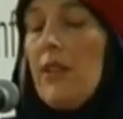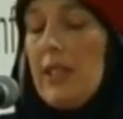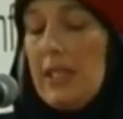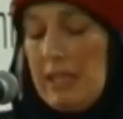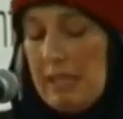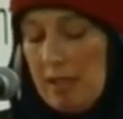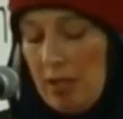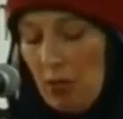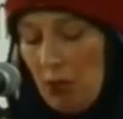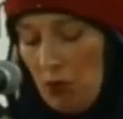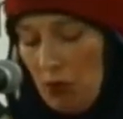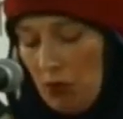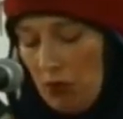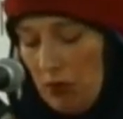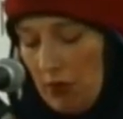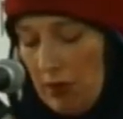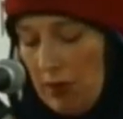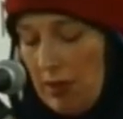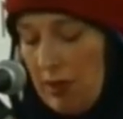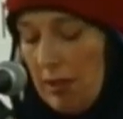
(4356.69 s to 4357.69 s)
Very
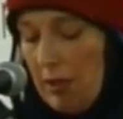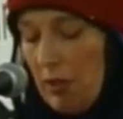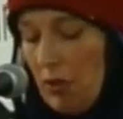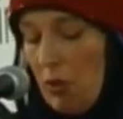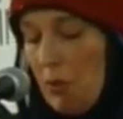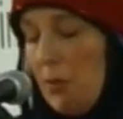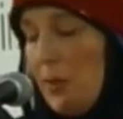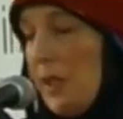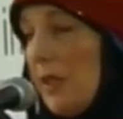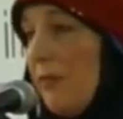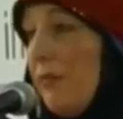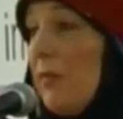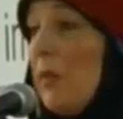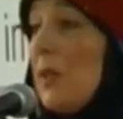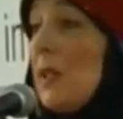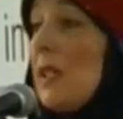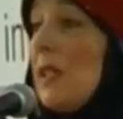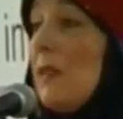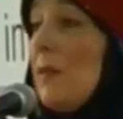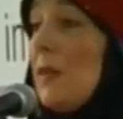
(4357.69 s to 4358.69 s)
soon, groups of
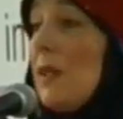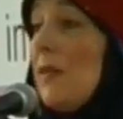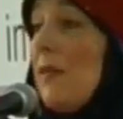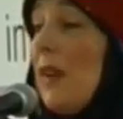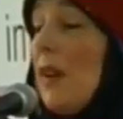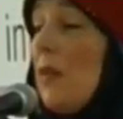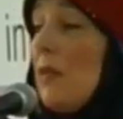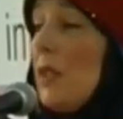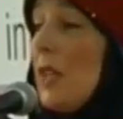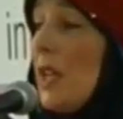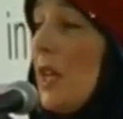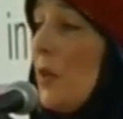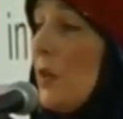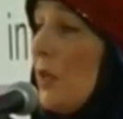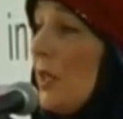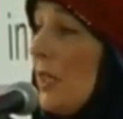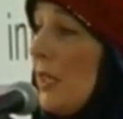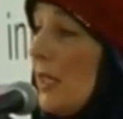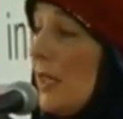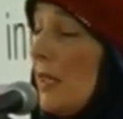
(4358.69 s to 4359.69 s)
Muslims found
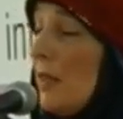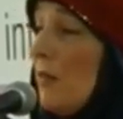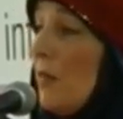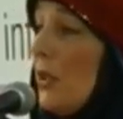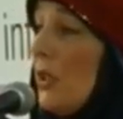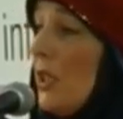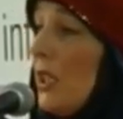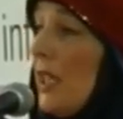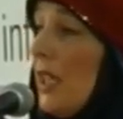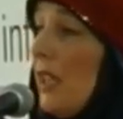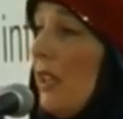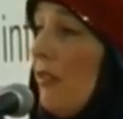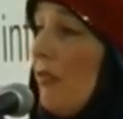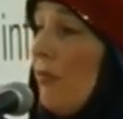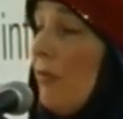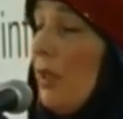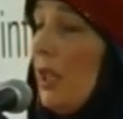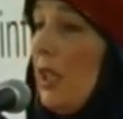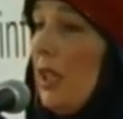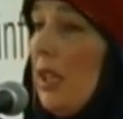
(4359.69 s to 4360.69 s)
out, and somebody
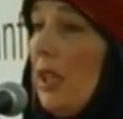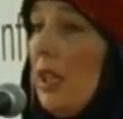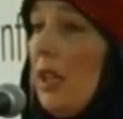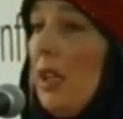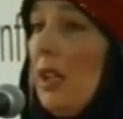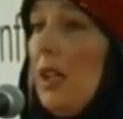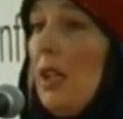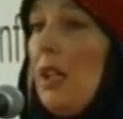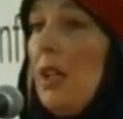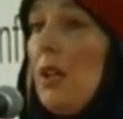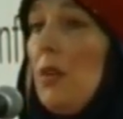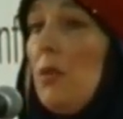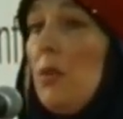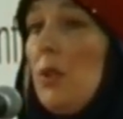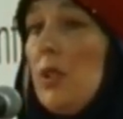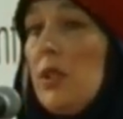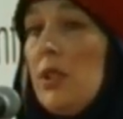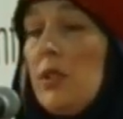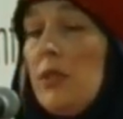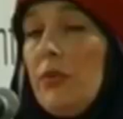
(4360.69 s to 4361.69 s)
gave me a
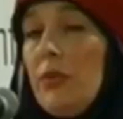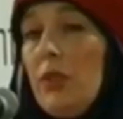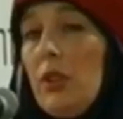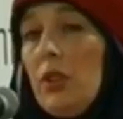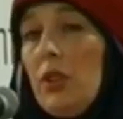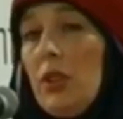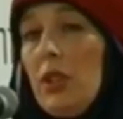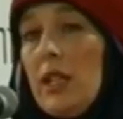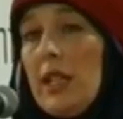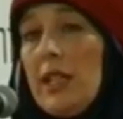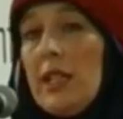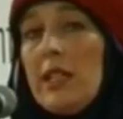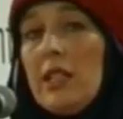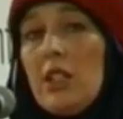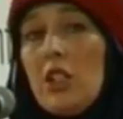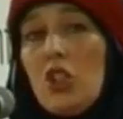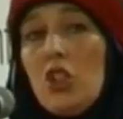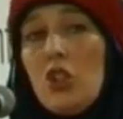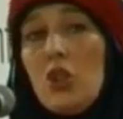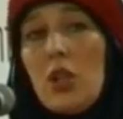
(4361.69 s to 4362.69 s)
wonderful
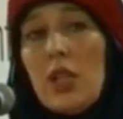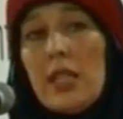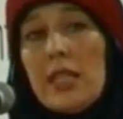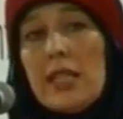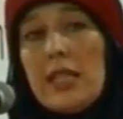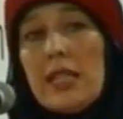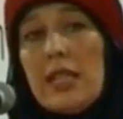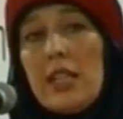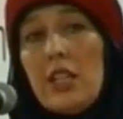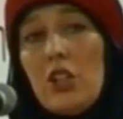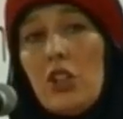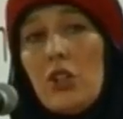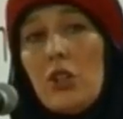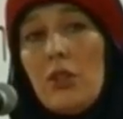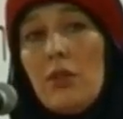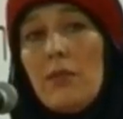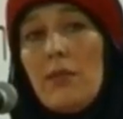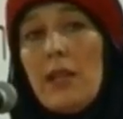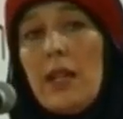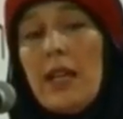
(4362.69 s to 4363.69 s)
English
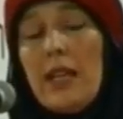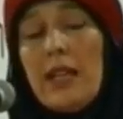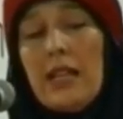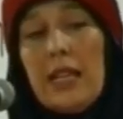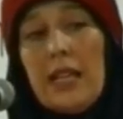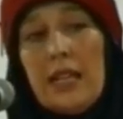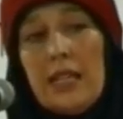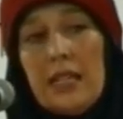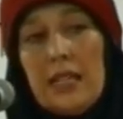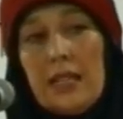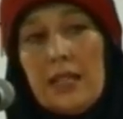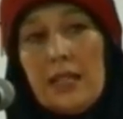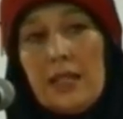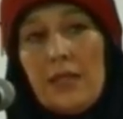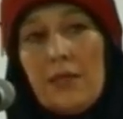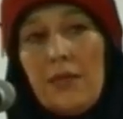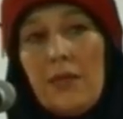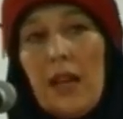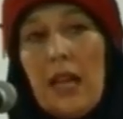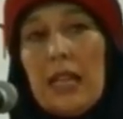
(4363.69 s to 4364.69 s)
translation by A.
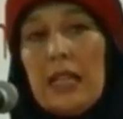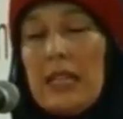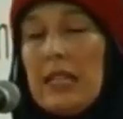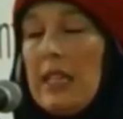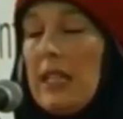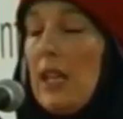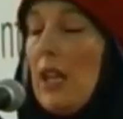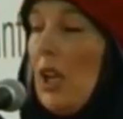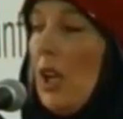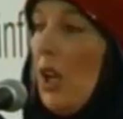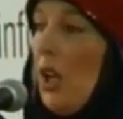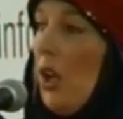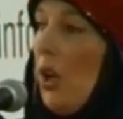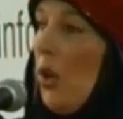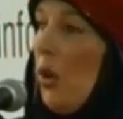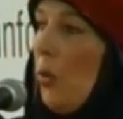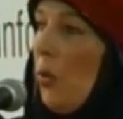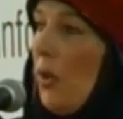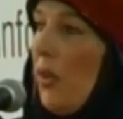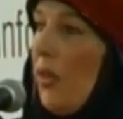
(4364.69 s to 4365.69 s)
Yusuf Ali
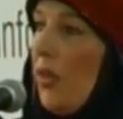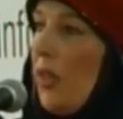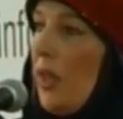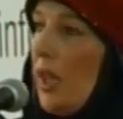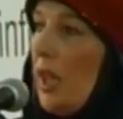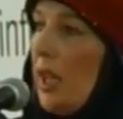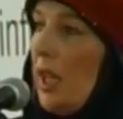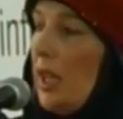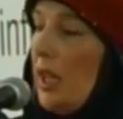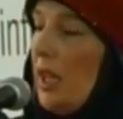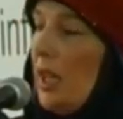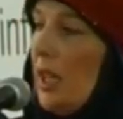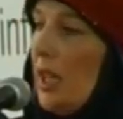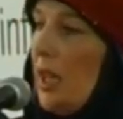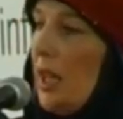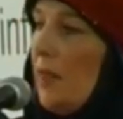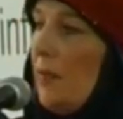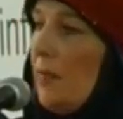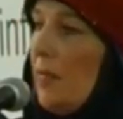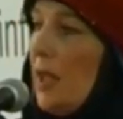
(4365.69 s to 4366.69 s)
with
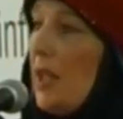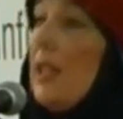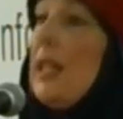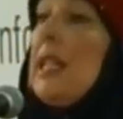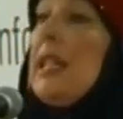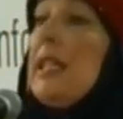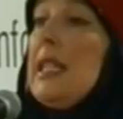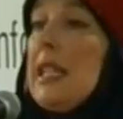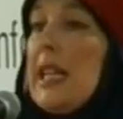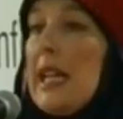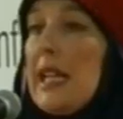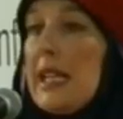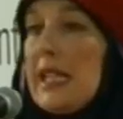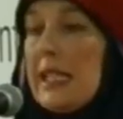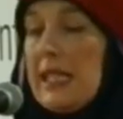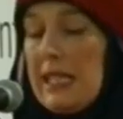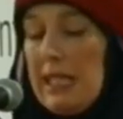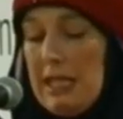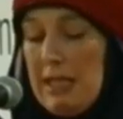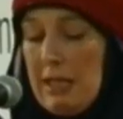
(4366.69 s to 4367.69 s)
an
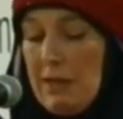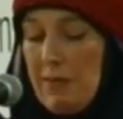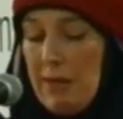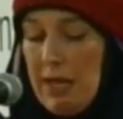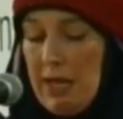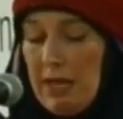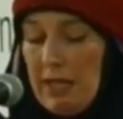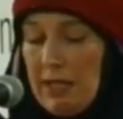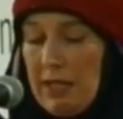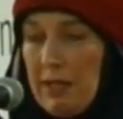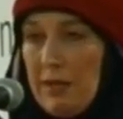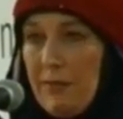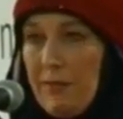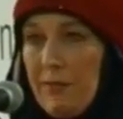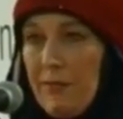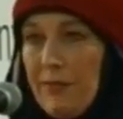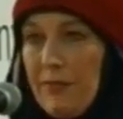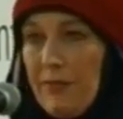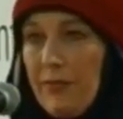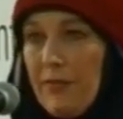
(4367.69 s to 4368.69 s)
index in the back.
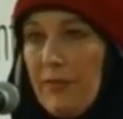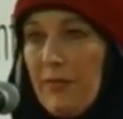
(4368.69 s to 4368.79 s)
